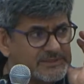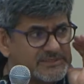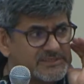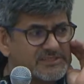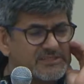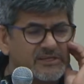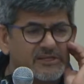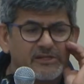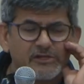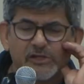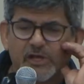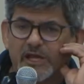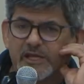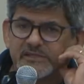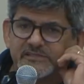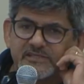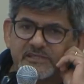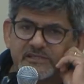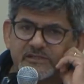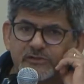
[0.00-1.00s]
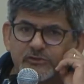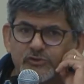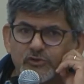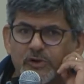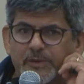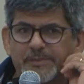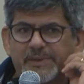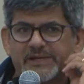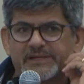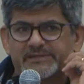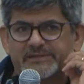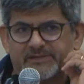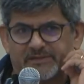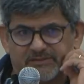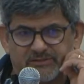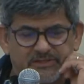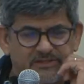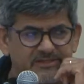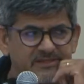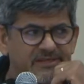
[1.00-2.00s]
It's an
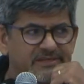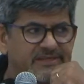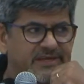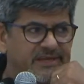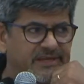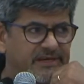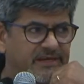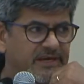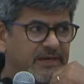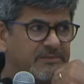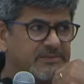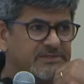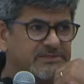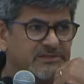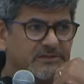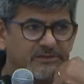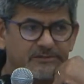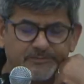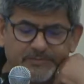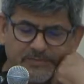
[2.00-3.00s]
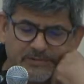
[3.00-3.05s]
UML diagram. It's